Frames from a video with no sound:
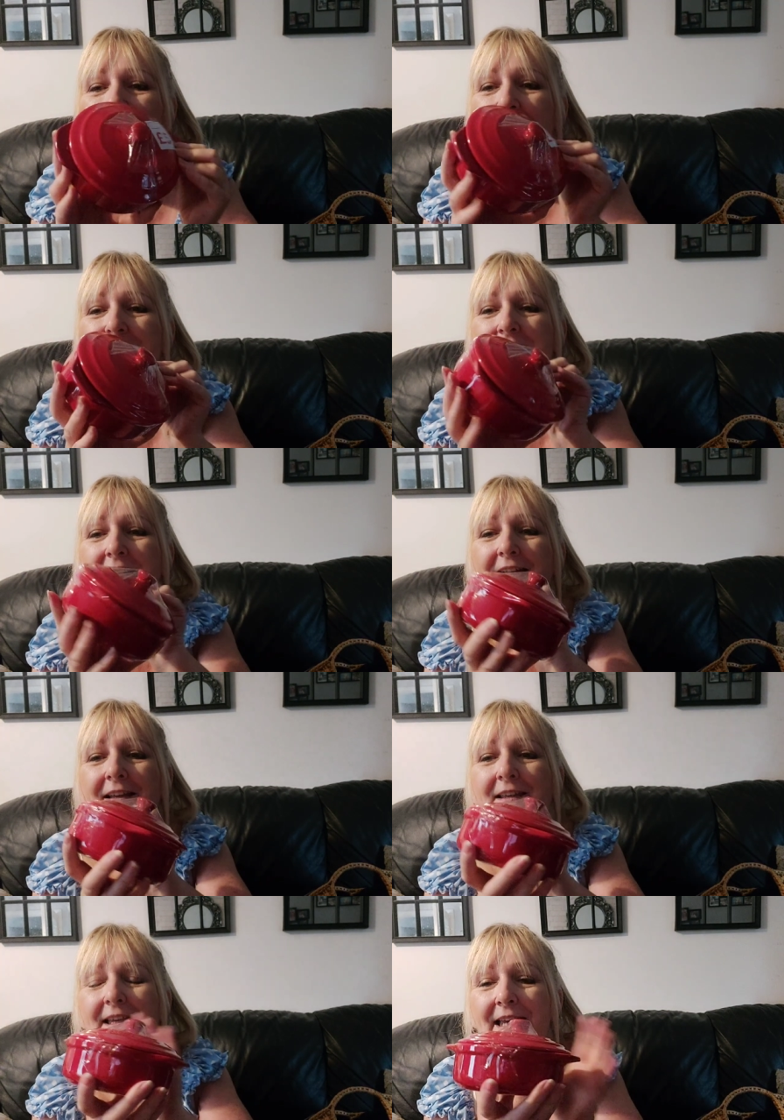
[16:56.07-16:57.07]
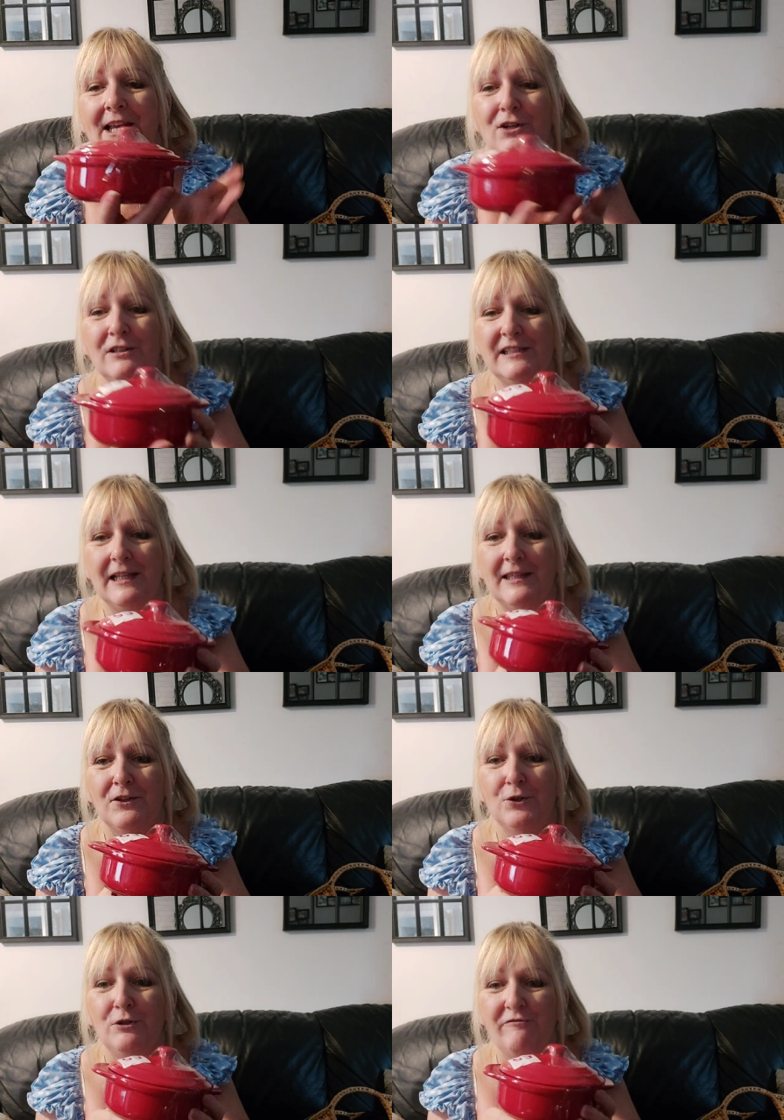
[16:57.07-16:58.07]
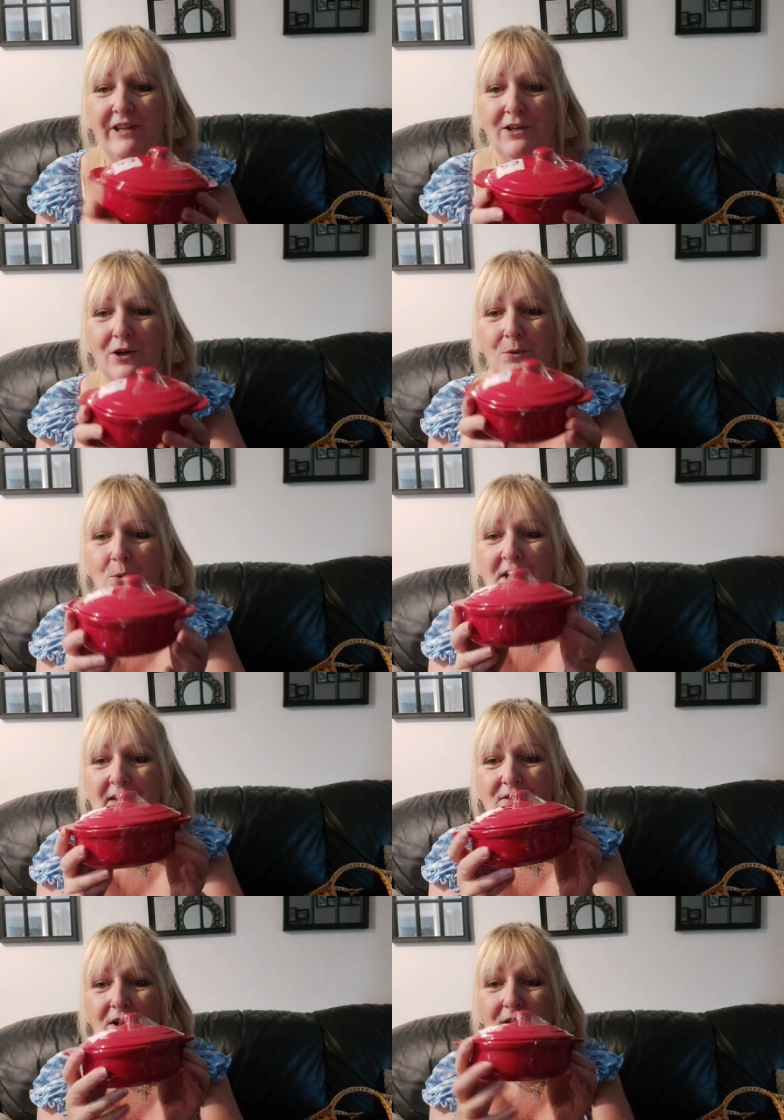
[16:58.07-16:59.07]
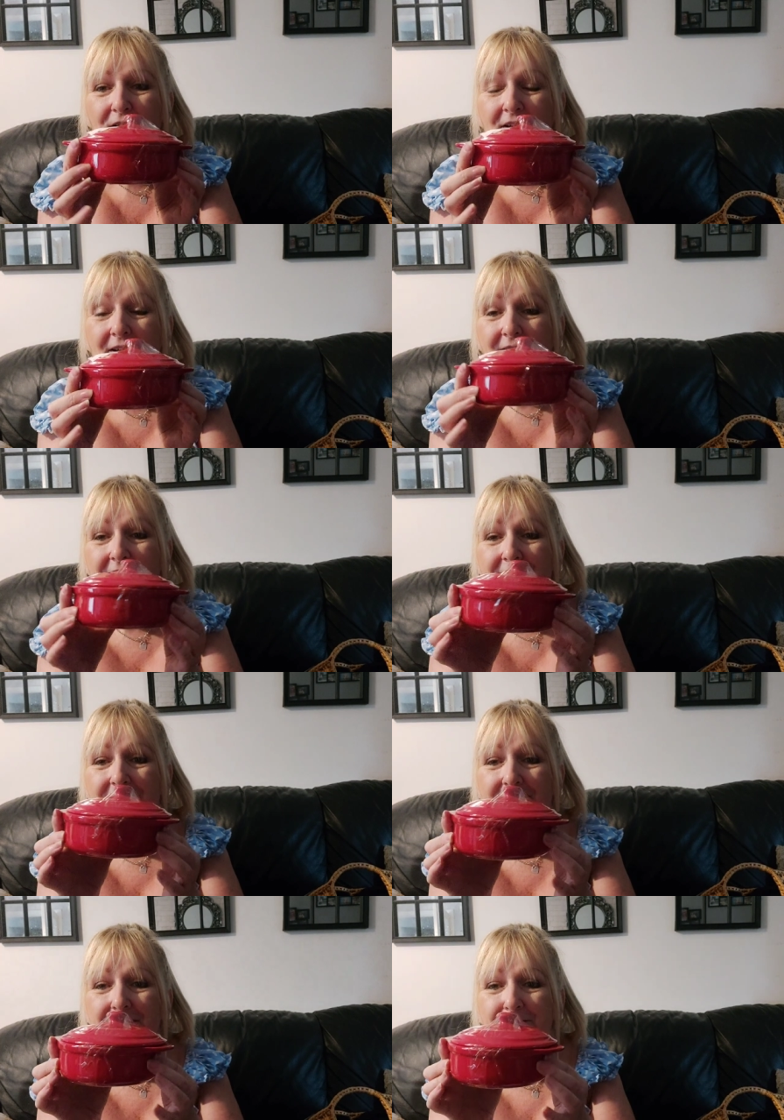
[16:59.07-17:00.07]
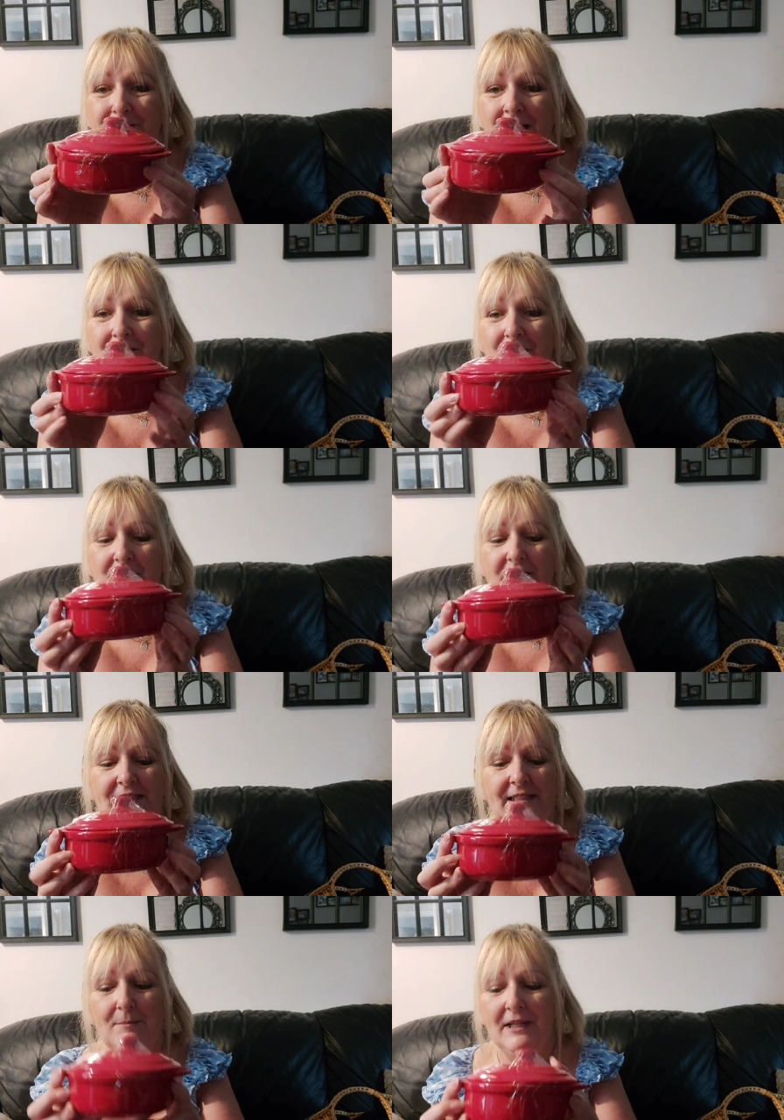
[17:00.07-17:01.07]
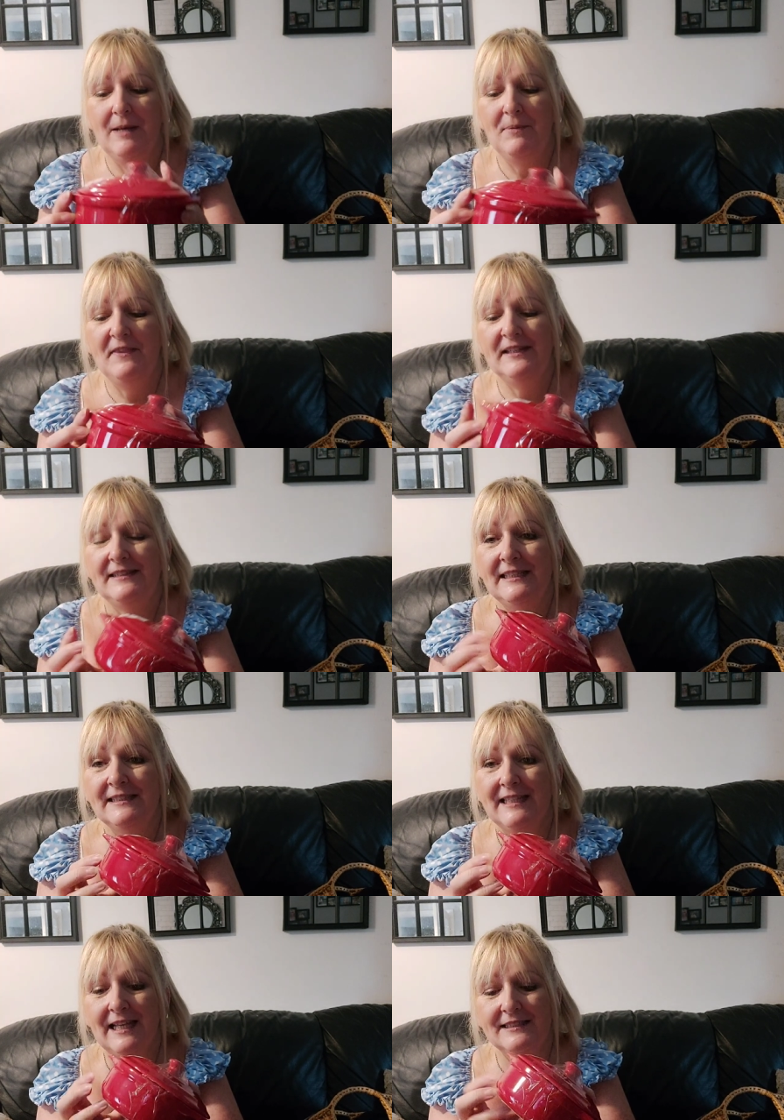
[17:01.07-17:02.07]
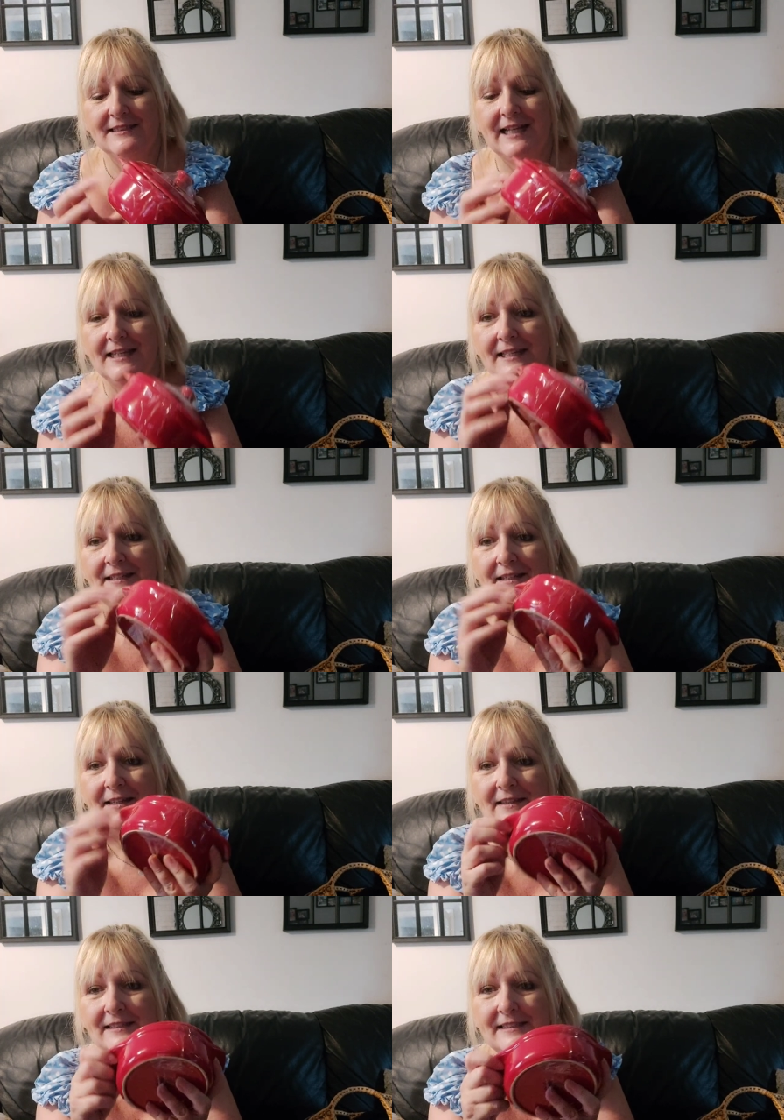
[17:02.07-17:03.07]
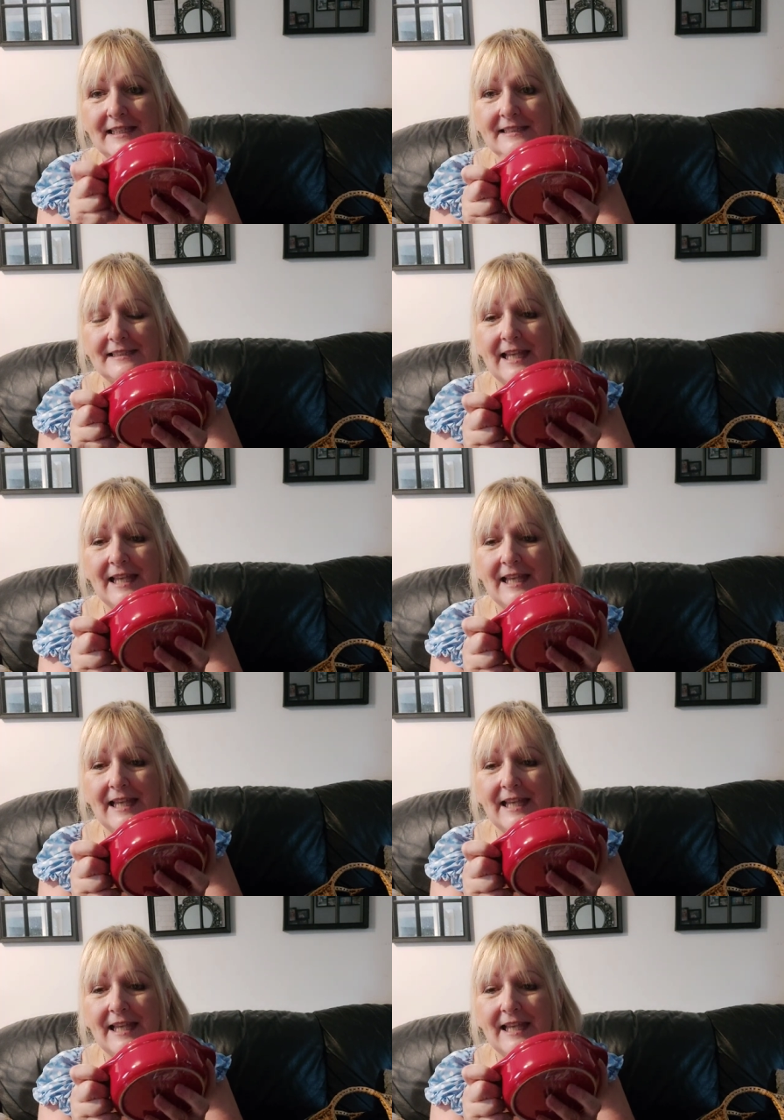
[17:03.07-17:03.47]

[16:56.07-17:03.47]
I really like it. It looks like the Coon Recon one I've got. Very, very similar. But this isn't cast iron. This is